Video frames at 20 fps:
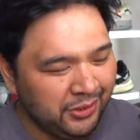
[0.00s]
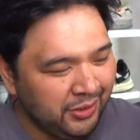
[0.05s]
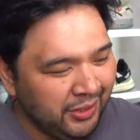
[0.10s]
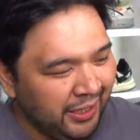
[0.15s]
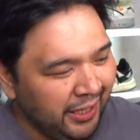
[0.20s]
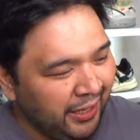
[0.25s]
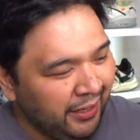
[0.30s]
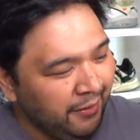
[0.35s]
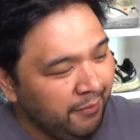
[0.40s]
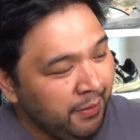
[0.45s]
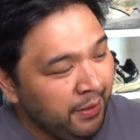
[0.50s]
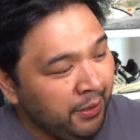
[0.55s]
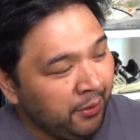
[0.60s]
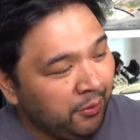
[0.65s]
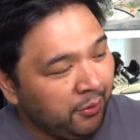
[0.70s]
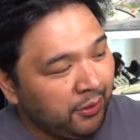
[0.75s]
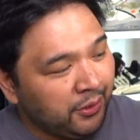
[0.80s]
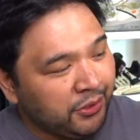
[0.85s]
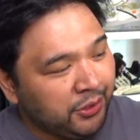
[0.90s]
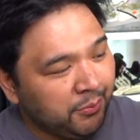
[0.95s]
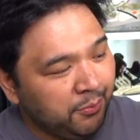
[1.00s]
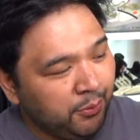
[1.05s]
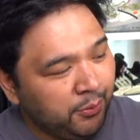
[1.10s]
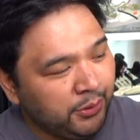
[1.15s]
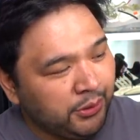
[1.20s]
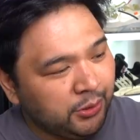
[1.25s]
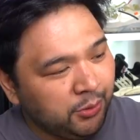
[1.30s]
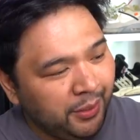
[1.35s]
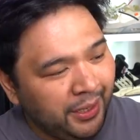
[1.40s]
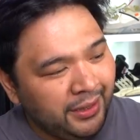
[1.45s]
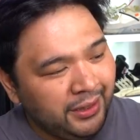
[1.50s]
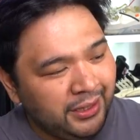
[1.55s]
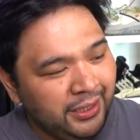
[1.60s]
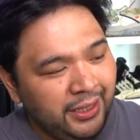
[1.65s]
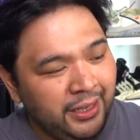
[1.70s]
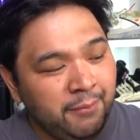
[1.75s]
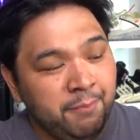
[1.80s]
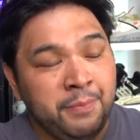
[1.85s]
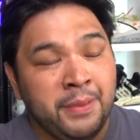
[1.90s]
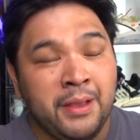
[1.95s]
So again, Ultraboost
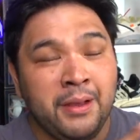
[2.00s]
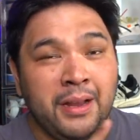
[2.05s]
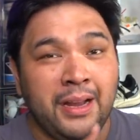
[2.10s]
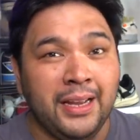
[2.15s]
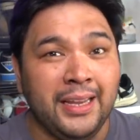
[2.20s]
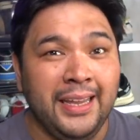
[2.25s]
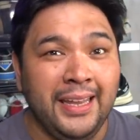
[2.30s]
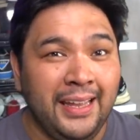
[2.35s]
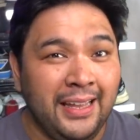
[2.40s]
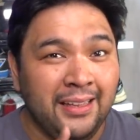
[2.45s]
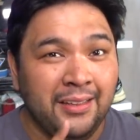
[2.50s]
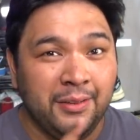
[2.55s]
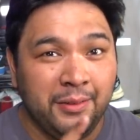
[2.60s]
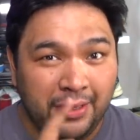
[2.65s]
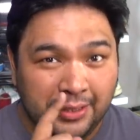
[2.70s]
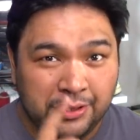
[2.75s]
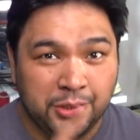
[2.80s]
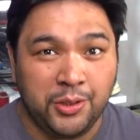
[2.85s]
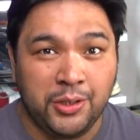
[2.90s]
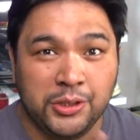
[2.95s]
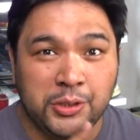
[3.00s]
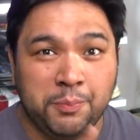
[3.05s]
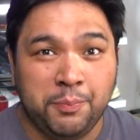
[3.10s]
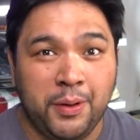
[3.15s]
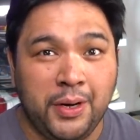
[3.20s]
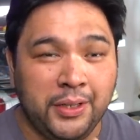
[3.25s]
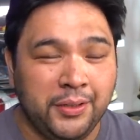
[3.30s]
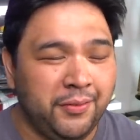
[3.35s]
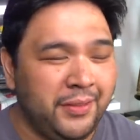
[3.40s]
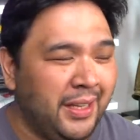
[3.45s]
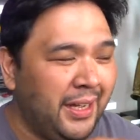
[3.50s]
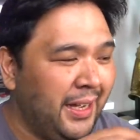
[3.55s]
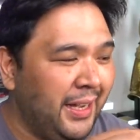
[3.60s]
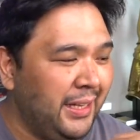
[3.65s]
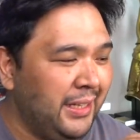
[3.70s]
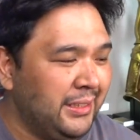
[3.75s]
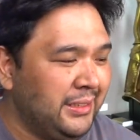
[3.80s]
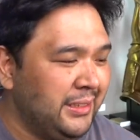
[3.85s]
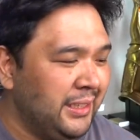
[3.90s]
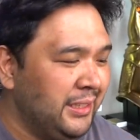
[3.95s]
20. Again, it's also part of the
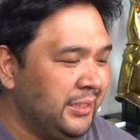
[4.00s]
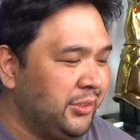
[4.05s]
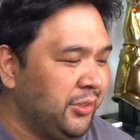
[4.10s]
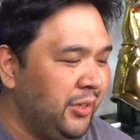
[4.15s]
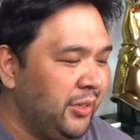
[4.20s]
ISS